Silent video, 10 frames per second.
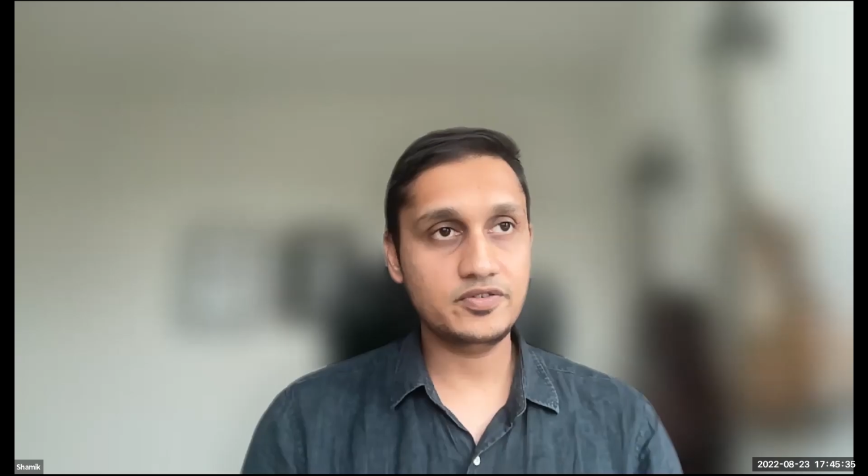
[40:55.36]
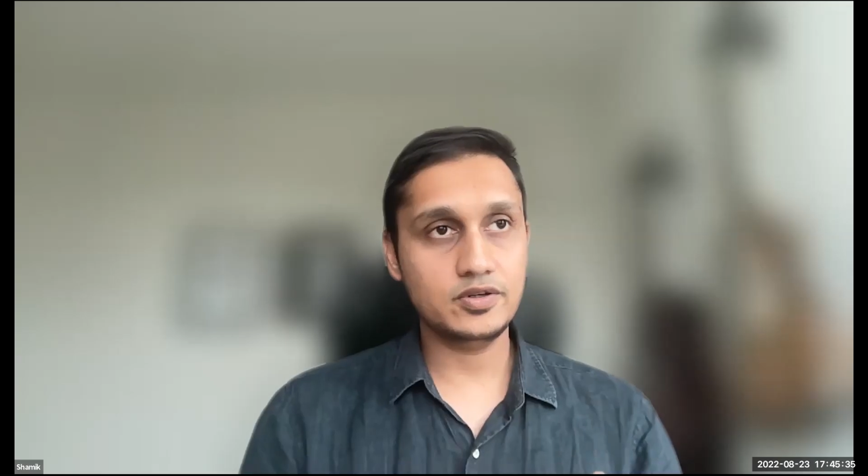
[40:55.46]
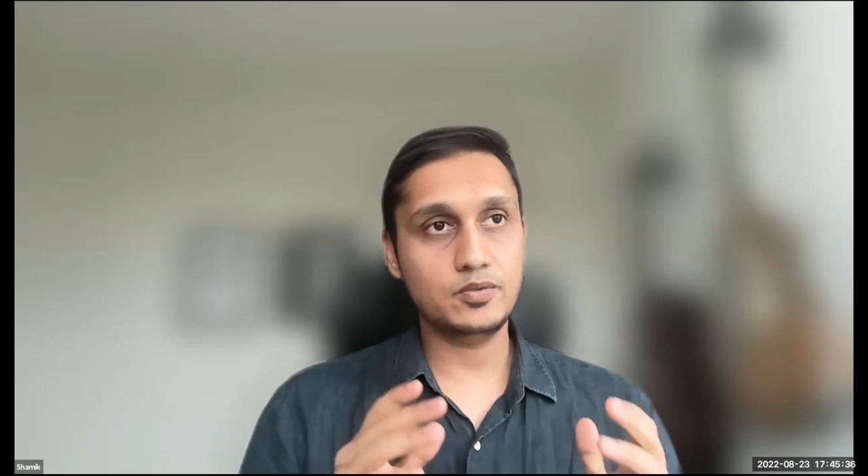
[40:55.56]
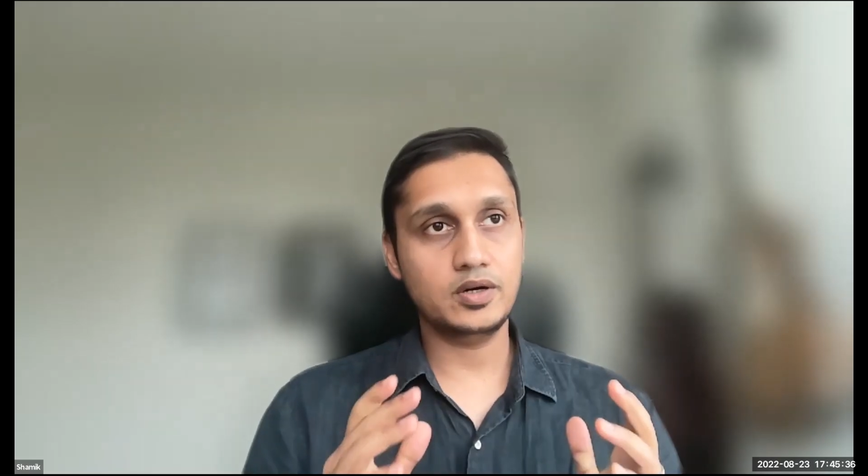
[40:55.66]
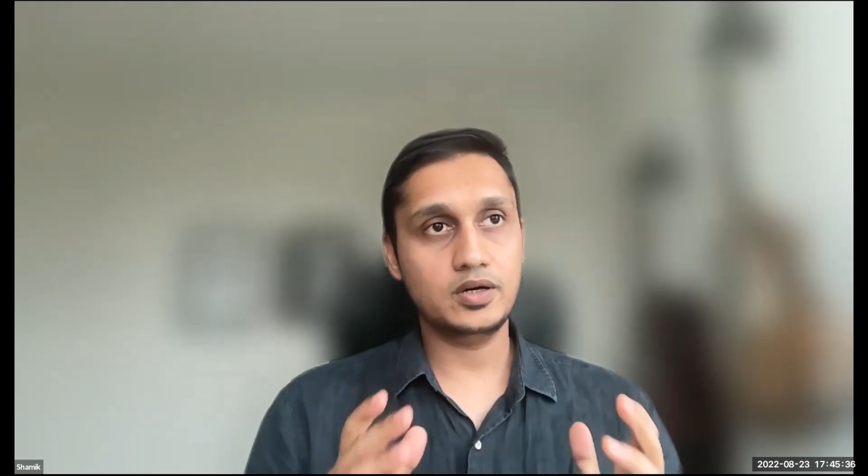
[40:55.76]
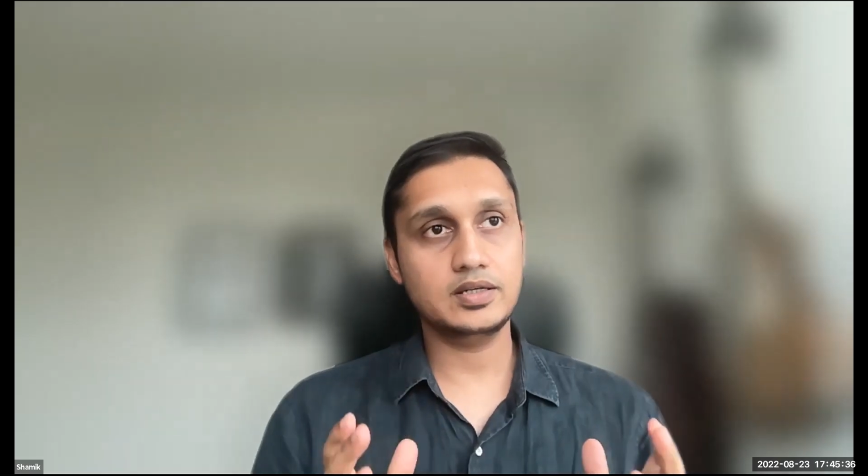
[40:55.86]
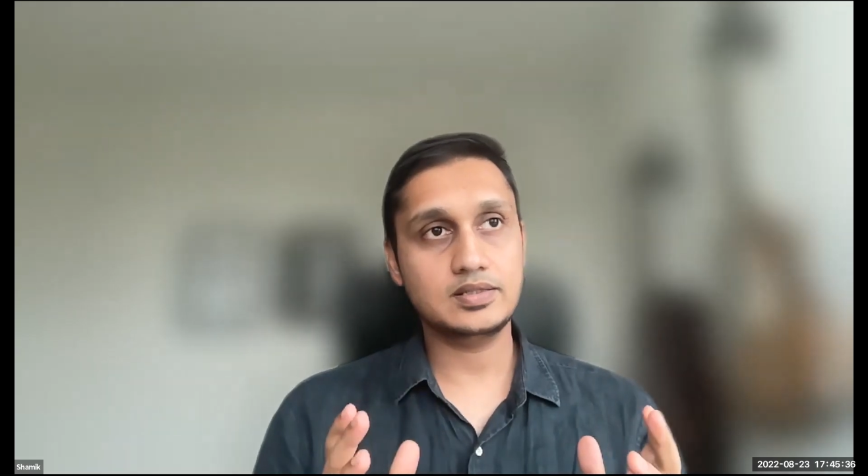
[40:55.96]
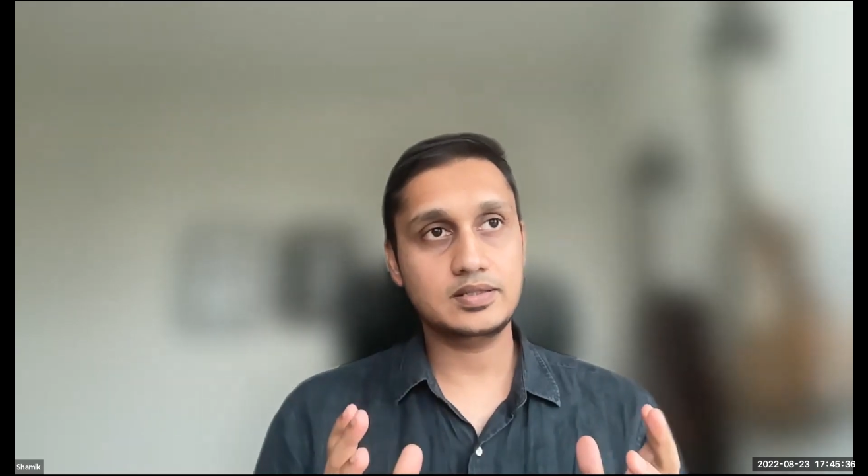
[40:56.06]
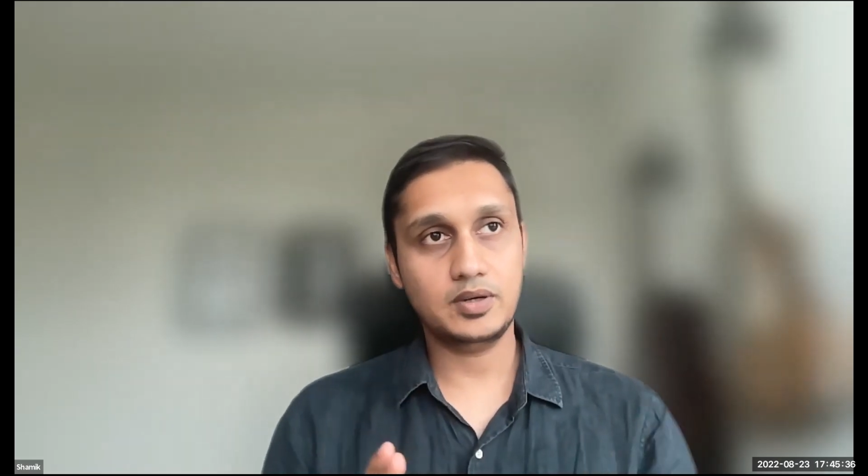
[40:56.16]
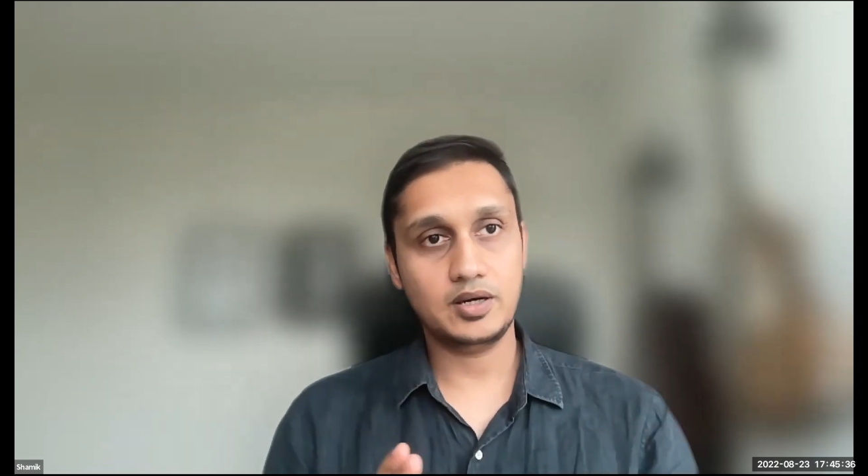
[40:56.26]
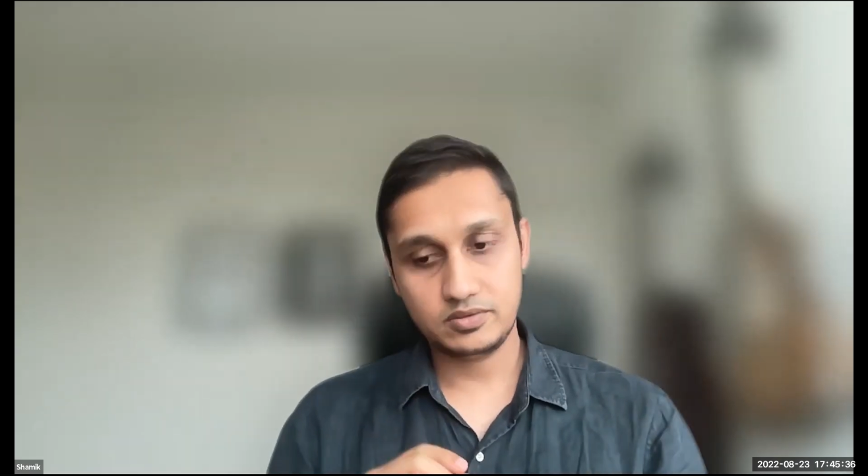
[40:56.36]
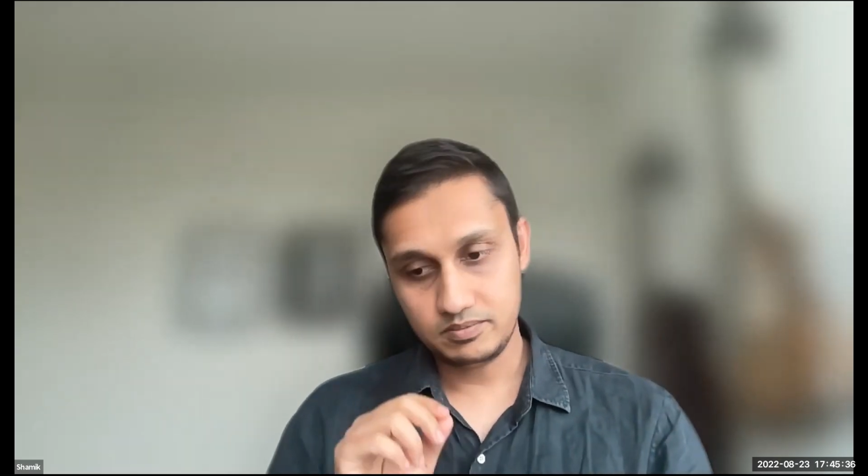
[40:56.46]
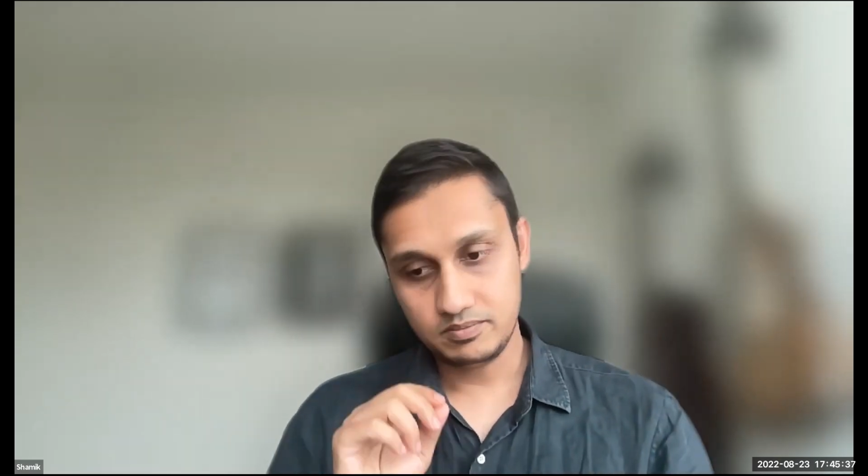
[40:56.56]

your work is about